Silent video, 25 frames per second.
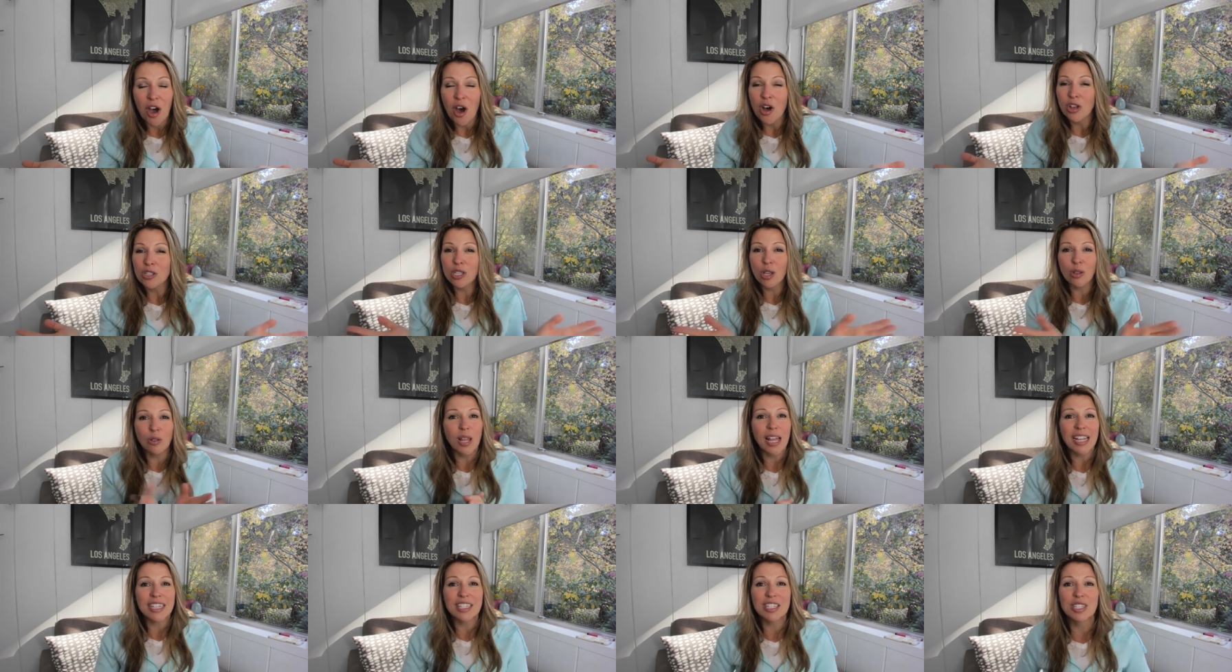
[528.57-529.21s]
So
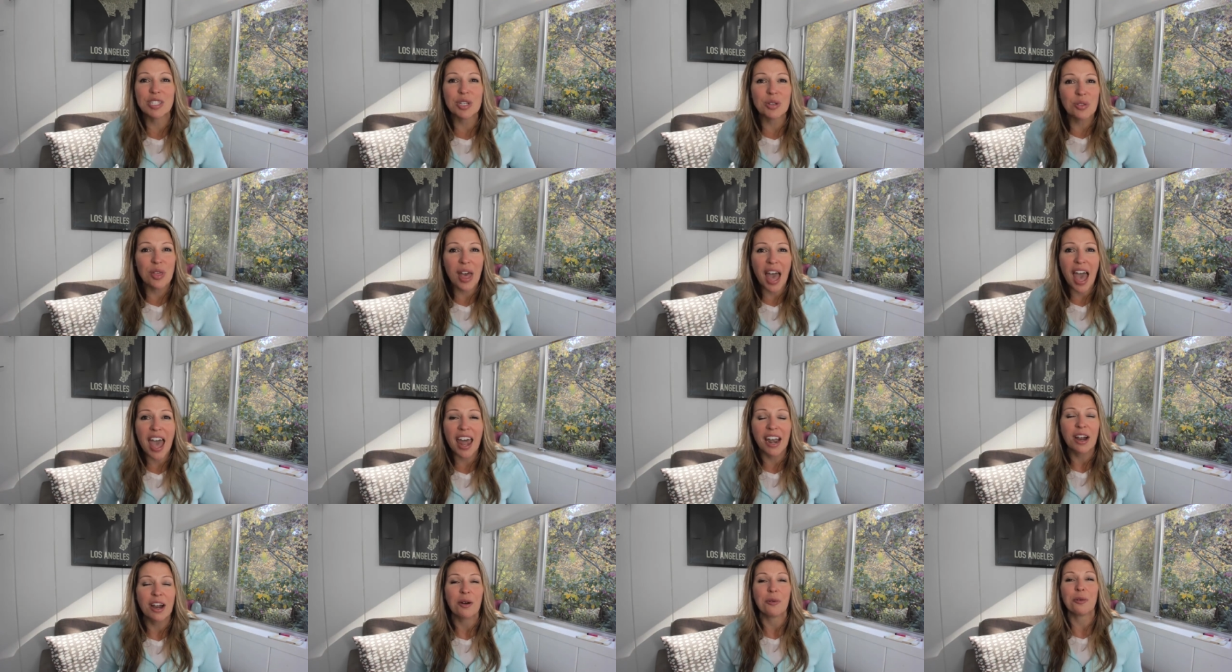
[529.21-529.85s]
let's do
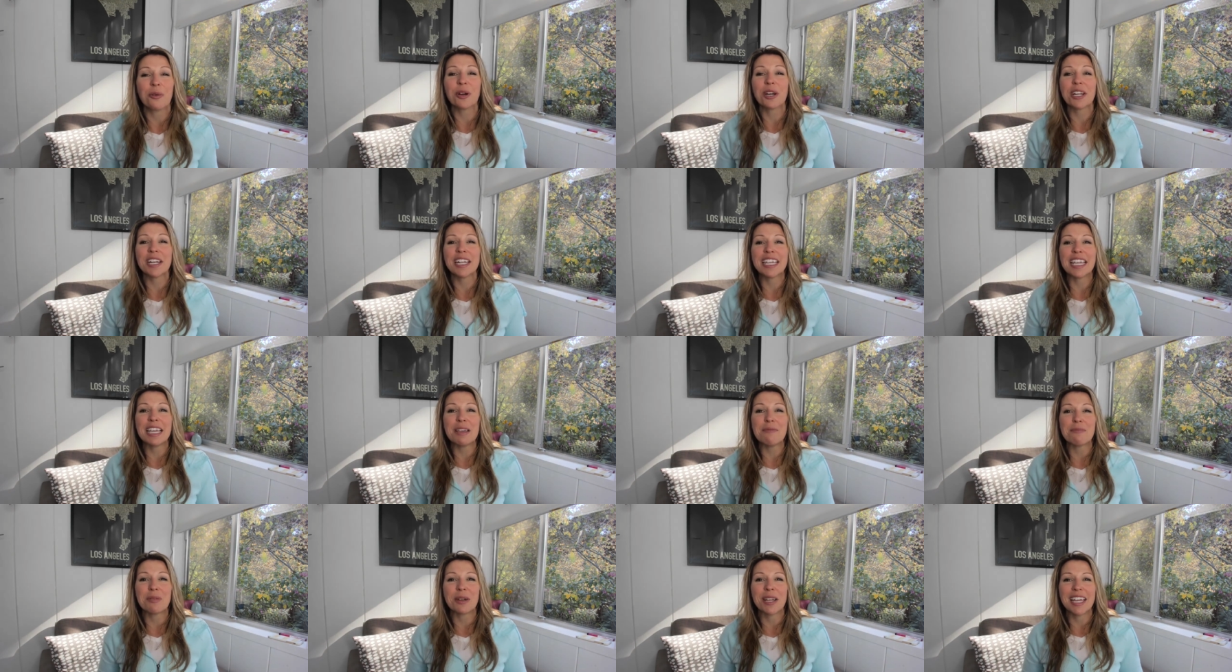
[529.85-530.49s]
that. We're going to
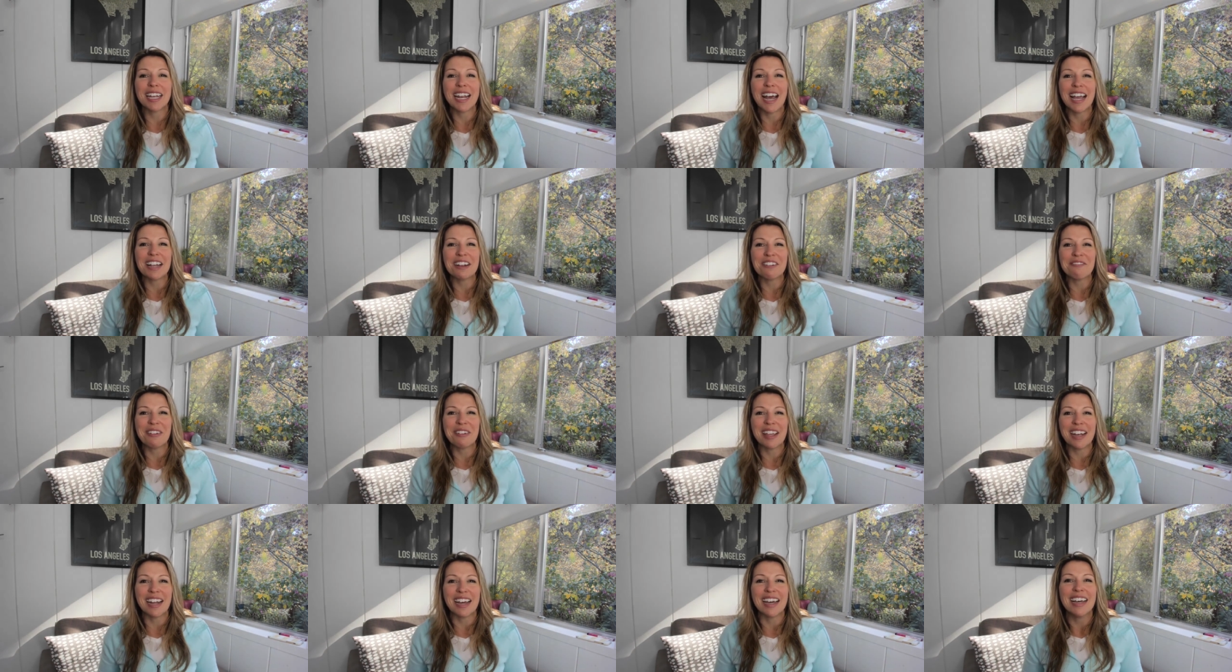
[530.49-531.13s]
keep bringing
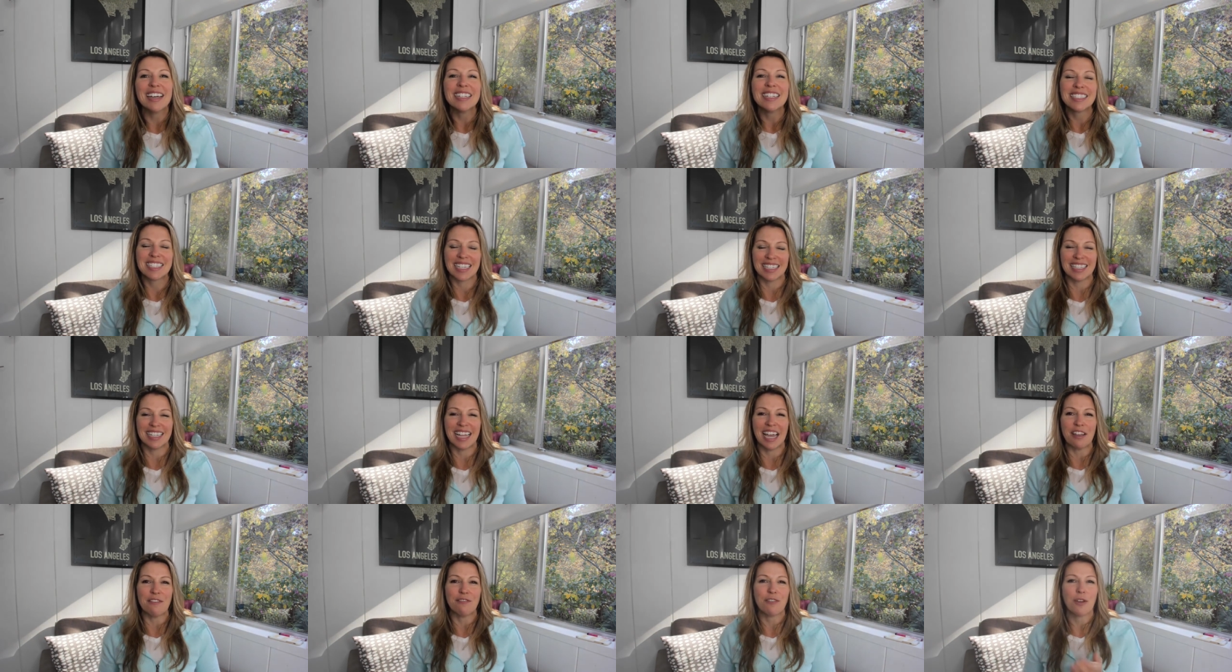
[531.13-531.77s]
Ayurveda to
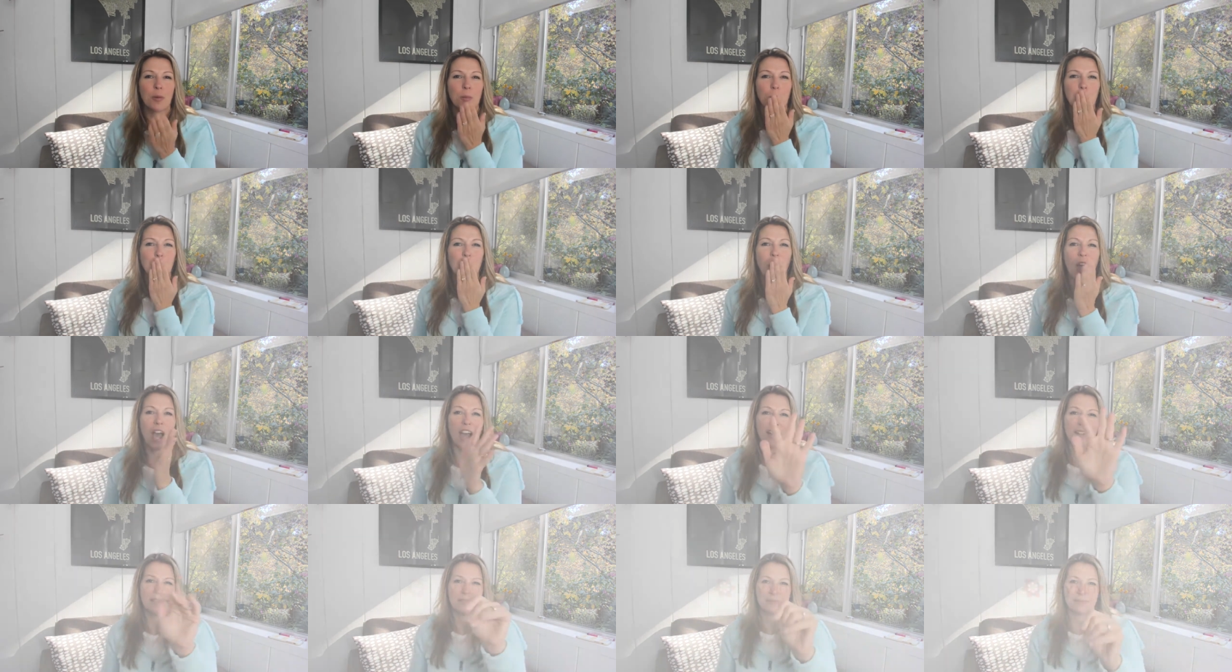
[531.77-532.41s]
life.
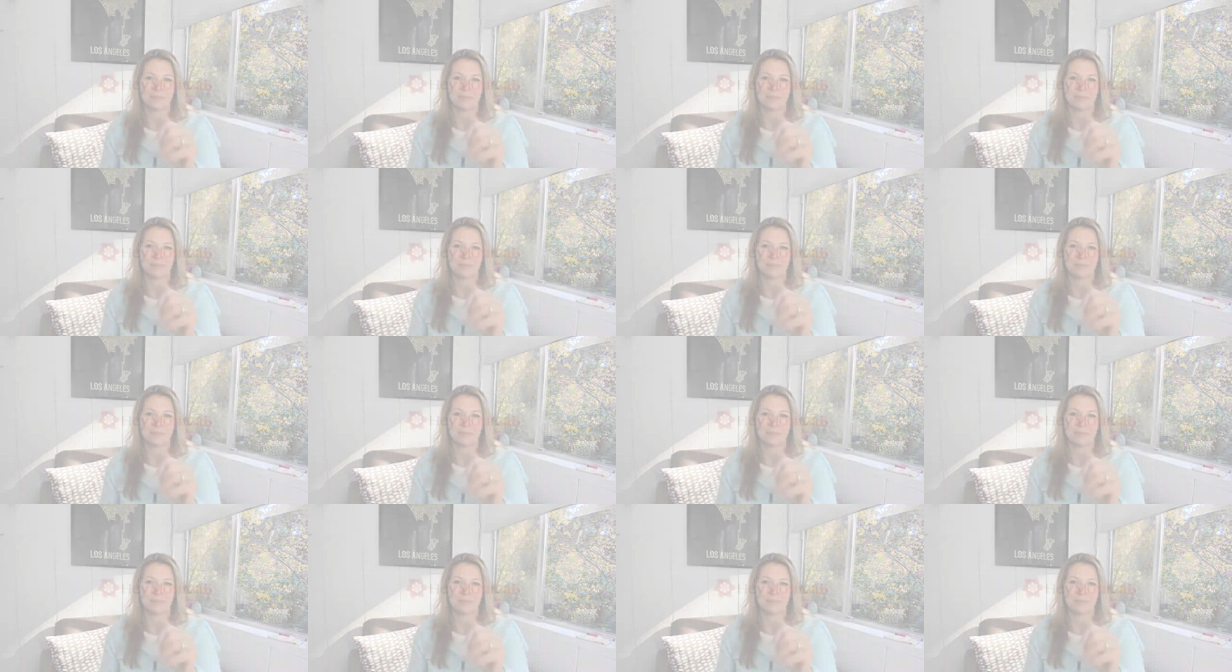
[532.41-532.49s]
Mwah.